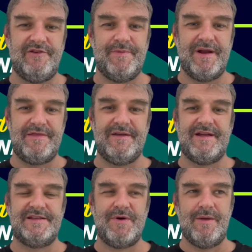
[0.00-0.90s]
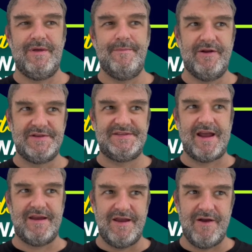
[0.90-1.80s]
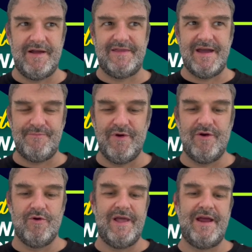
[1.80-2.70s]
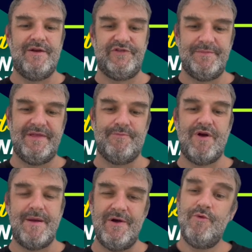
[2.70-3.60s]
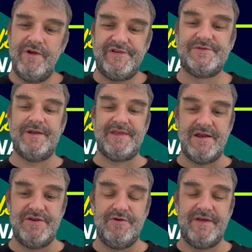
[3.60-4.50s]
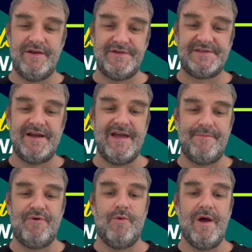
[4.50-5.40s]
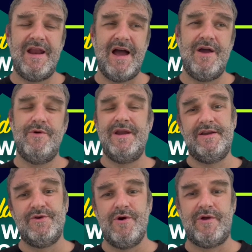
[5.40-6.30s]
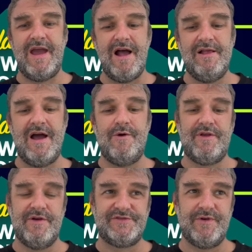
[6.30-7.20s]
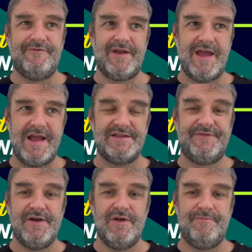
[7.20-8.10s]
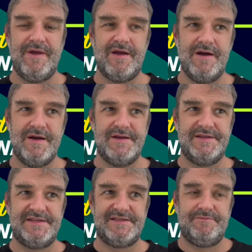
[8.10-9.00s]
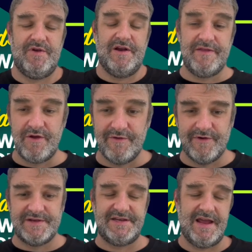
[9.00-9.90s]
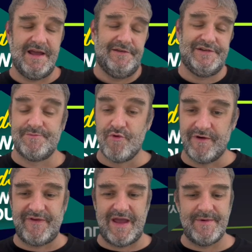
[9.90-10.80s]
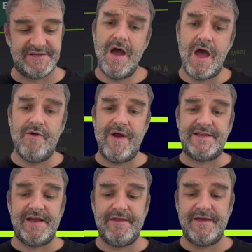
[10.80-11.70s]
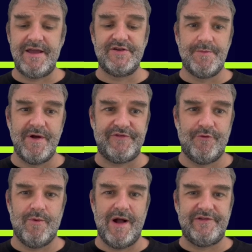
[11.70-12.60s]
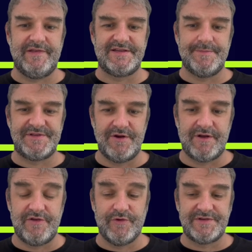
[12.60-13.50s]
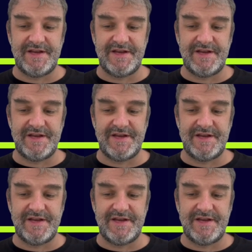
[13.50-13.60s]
but I think that's probably a better secondary at that point. Orlando should be the primary, which is what they do. They do sign that part well. I would not do Ocala. I would go straight for Gainesville because, the university and just more famous. All right. Thank you so much for watching this episode of Control City